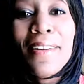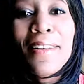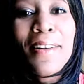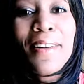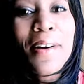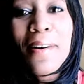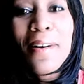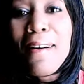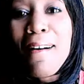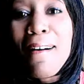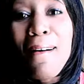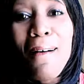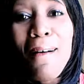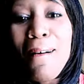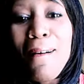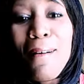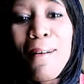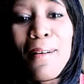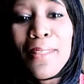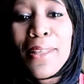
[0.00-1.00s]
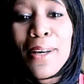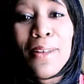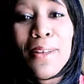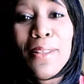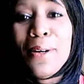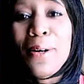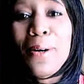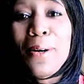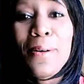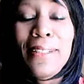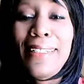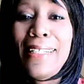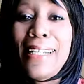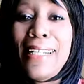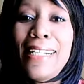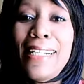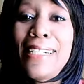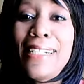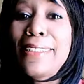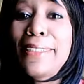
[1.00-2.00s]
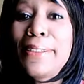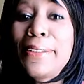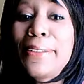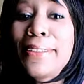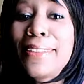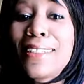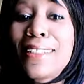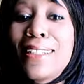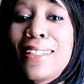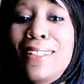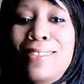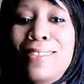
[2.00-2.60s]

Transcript: No, they're the holy angels.